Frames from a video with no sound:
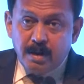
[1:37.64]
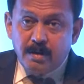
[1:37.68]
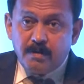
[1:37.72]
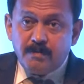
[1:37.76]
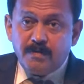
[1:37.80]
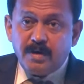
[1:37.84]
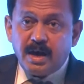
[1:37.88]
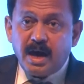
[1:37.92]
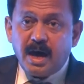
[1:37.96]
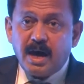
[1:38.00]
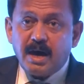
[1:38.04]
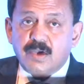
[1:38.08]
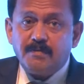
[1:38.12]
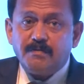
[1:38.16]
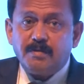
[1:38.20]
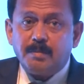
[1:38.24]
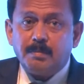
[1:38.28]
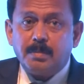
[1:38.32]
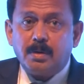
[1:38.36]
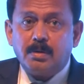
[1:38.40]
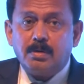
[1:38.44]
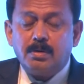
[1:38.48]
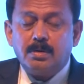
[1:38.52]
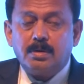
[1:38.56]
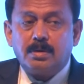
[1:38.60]
we have
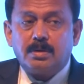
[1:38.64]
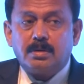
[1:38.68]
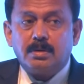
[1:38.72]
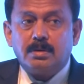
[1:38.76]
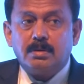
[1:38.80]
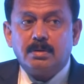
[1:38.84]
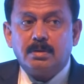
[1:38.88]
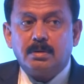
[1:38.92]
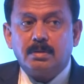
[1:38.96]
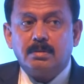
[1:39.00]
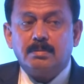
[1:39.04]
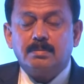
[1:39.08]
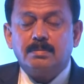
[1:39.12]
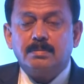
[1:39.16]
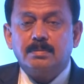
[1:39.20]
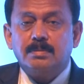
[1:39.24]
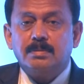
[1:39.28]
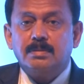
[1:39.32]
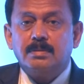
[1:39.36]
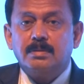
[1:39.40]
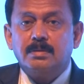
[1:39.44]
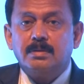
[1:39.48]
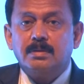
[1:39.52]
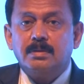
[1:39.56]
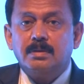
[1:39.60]
about
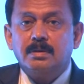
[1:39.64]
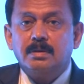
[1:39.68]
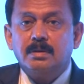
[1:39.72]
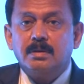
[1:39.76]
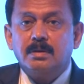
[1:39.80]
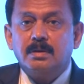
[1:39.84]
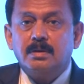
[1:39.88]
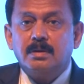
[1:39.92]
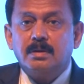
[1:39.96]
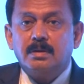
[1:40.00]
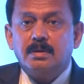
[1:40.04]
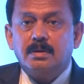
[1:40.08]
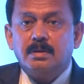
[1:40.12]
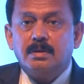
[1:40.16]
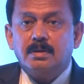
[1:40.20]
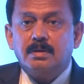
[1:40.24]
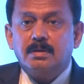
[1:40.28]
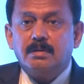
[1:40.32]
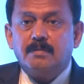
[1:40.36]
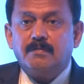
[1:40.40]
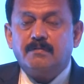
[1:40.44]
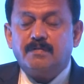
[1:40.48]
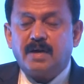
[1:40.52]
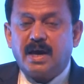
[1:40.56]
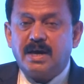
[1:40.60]

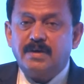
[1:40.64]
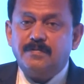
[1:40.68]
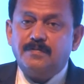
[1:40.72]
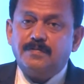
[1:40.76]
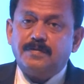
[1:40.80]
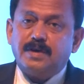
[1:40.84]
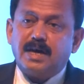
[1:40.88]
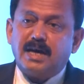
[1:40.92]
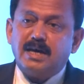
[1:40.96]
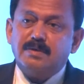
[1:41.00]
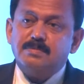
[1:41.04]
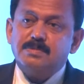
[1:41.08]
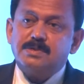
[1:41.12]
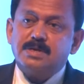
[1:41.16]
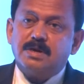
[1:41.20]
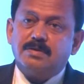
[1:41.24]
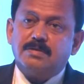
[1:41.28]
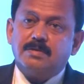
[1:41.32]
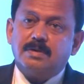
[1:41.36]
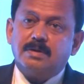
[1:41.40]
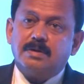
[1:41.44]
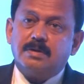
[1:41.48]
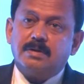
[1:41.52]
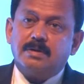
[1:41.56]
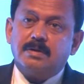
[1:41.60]
uh, five times
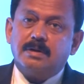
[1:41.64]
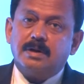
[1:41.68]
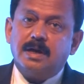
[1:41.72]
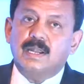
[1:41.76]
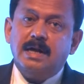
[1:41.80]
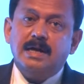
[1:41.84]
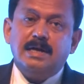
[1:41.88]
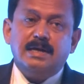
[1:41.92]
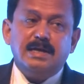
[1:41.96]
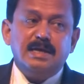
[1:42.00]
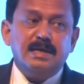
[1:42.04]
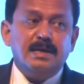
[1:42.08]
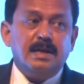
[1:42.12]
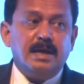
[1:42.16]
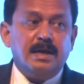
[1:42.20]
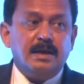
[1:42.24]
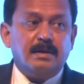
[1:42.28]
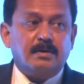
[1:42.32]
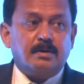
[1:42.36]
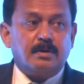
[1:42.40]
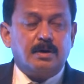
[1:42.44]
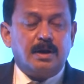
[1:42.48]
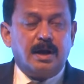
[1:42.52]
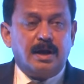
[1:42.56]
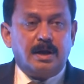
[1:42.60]
our LT net
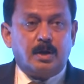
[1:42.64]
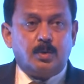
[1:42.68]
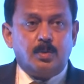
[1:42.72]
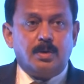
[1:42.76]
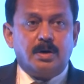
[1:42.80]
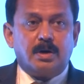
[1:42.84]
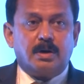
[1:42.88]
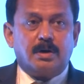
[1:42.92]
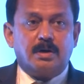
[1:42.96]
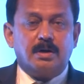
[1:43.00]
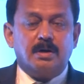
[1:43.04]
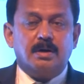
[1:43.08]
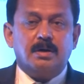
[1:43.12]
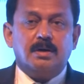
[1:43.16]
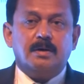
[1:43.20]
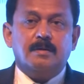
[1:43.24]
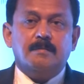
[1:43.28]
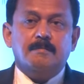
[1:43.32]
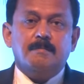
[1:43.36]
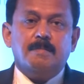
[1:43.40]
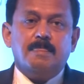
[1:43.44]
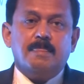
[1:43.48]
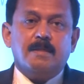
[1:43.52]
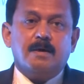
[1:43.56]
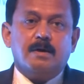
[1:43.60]
network,
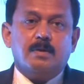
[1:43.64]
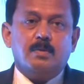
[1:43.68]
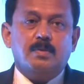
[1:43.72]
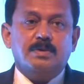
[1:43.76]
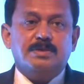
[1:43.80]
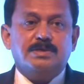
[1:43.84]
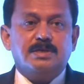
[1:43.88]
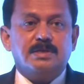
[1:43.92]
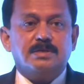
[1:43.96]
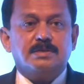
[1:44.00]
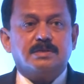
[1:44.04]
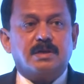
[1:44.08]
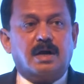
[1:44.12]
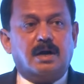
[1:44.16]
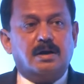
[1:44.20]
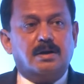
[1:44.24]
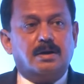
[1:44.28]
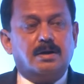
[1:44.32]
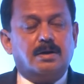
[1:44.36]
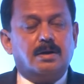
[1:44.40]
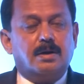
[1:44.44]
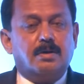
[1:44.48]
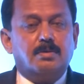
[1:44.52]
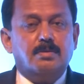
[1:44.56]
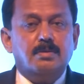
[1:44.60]
which is
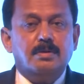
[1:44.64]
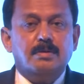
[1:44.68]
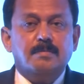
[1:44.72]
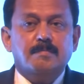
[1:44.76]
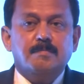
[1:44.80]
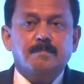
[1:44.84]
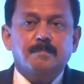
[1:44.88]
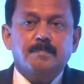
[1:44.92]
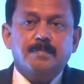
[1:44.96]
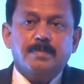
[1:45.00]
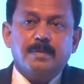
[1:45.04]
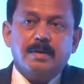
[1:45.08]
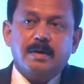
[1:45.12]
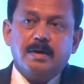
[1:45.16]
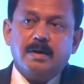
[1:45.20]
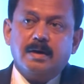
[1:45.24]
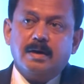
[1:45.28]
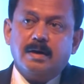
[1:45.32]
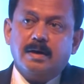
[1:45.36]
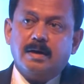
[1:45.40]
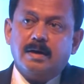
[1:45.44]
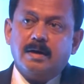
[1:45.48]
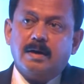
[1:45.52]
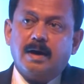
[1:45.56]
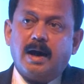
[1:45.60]
underground, uh,
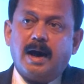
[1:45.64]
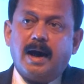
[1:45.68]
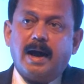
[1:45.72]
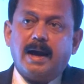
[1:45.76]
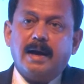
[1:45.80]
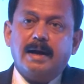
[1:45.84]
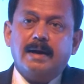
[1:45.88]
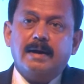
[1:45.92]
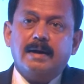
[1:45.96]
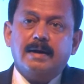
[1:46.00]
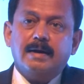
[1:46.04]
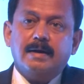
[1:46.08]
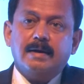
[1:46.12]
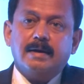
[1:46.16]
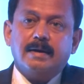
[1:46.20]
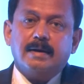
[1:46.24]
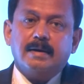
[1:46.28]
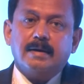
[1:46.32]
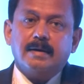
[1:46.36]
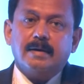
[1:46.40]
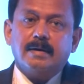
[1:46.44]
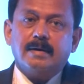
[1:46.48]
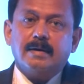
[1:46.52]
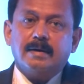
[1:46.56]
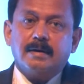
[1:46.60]
and uh,
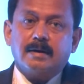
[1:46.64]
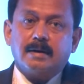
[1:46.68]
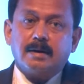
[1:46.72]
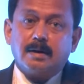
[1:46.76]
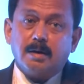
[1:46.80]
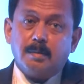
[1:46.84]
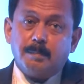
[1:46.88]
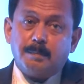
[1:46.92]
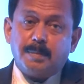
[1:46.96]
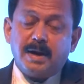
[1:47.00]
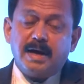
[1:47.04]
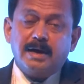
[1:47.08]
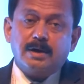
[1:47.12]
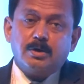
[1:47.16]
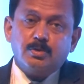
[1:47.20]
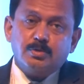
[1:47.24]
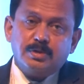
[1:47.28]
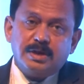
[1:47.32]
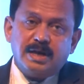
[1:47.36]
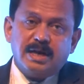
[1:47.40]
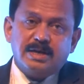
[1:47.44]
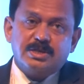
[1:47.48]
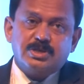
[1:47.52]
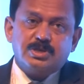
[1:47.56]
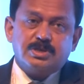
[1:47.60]
compared to
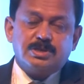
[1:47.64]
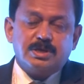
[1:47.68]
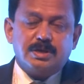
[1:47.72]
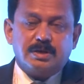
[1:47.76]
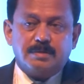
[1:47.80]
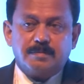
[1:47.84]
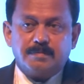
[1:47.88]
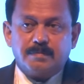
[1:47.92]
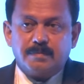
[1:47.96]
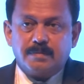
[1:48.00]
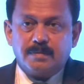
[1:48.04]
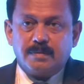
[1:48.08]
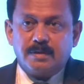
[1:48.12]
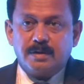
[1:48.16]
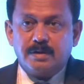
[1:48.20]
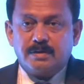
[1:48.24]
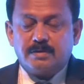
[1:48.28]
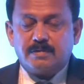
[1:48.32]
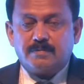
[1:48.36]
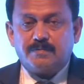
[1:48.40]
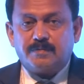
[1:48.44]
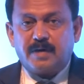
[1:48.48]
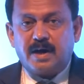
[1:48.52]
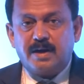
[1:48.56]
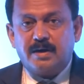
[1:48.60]
the HT, it's
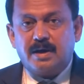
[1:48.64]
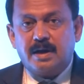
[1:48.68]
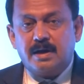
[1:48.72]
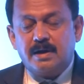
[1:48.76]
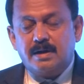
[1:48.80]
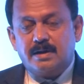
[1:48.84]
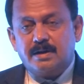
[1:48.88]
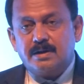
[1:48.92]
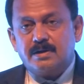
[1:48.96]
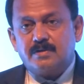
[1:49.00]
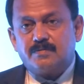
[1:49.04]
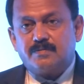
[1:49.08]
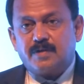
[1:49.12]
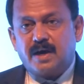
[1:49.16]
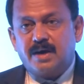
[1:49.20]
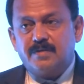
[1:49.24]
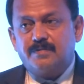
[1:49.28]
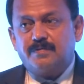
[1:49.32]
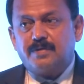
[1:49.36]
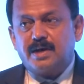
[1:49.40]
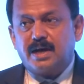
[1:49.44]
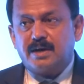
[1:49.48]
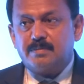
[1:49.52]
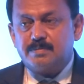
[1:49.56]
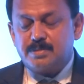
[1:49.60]
five, LT is
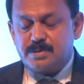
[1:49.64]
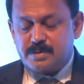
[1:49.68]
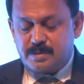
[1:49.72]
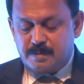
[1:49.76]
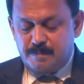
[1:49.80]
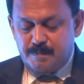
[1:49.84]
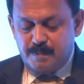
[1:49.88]
five times.